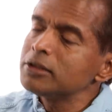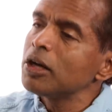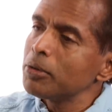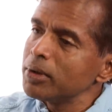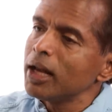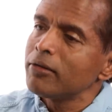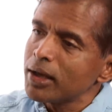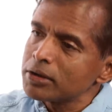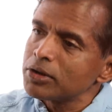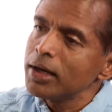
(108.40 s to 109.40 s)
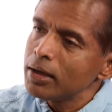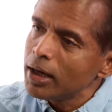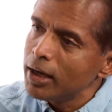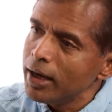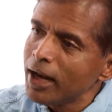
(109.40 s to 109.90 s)
Let's start with Netflix, right?
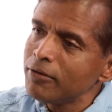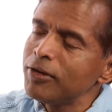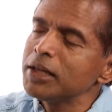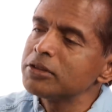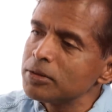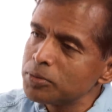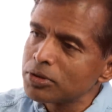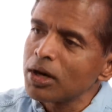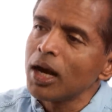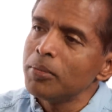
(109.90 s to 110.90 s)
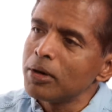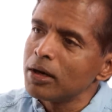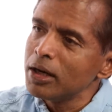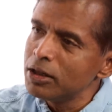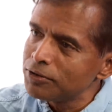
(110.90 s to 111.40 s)
A mm-hmm. Netflix
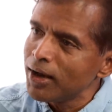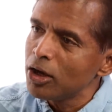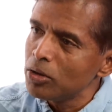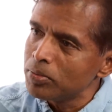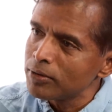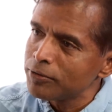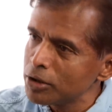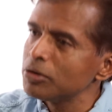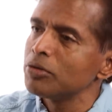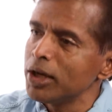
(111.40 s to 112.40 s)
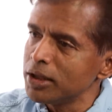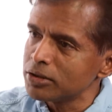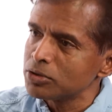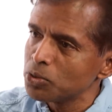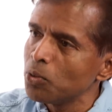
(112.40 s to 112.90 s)
subscriber is valuable for two
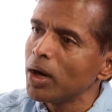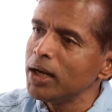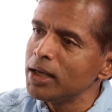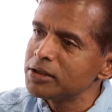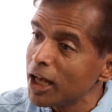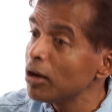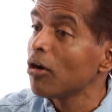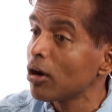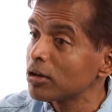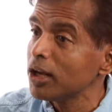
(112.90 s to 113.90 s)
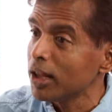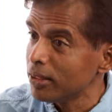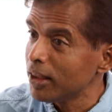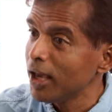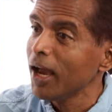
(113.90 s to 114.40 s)
reasons. One is they're locked
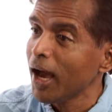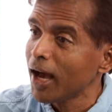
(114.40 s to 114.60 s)
in. They mm-hmm.